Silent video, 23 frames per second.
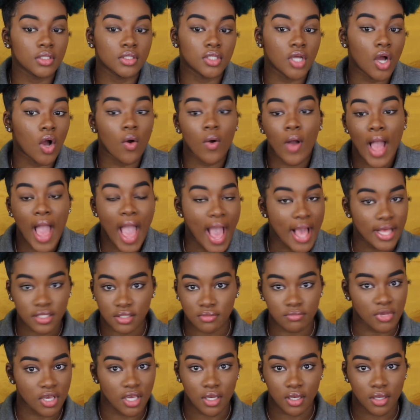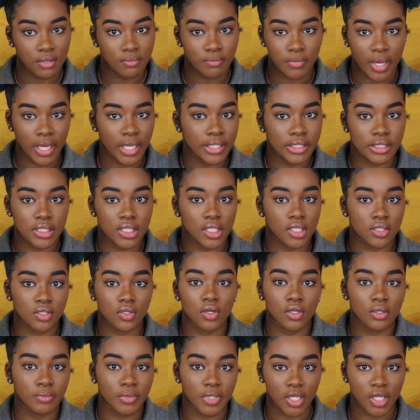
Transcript: don't ask me because it's going to